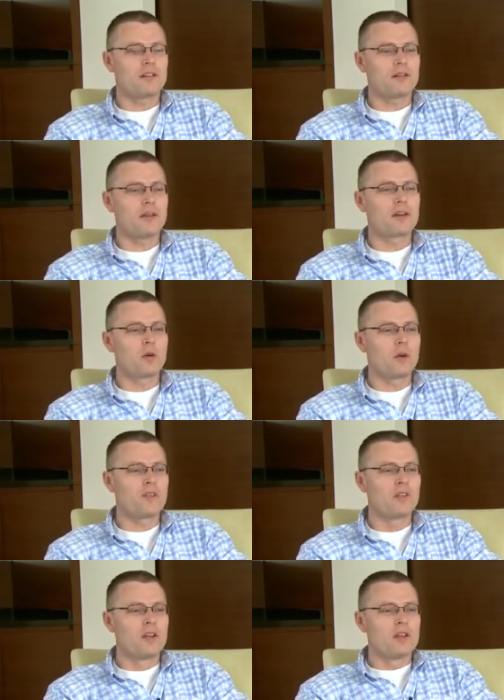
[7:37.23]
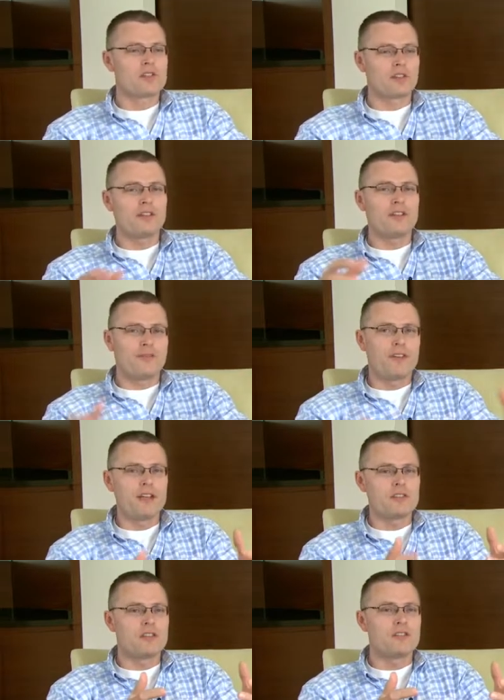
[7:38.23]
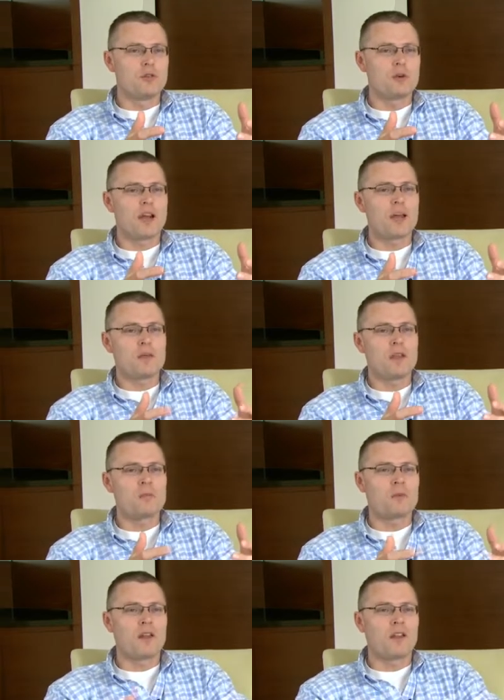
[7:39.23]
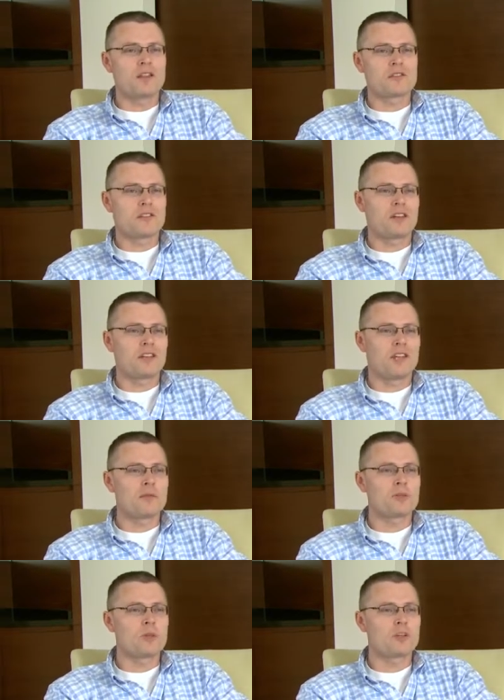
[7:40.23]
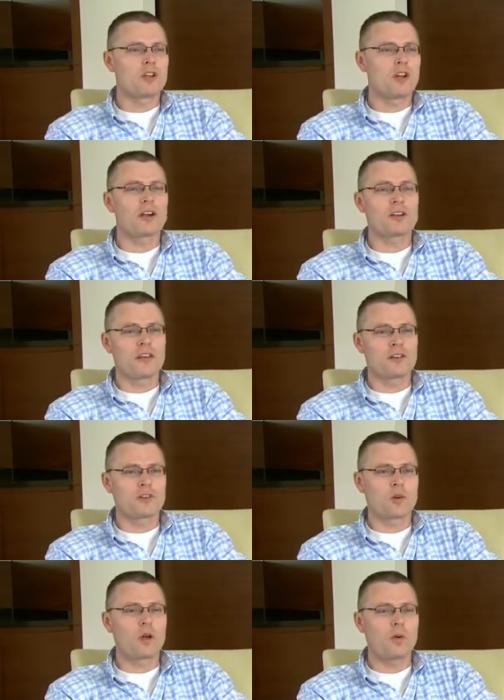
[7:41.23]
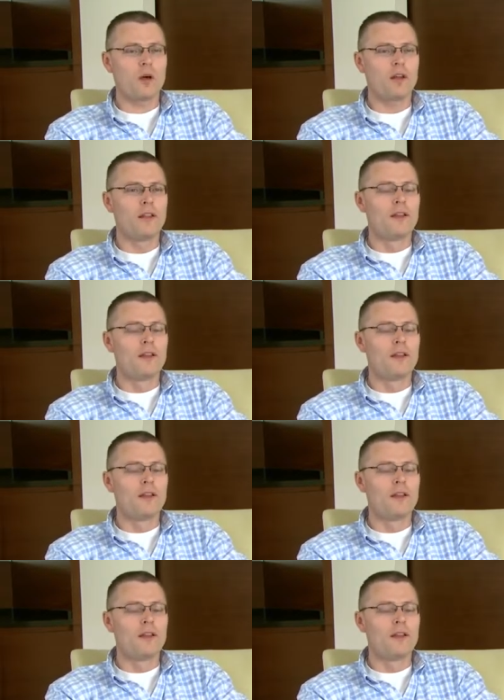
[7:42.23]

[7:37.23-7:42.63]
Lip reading: microwave certainly feeds into an IP-MPLS type of switching architecture quite well.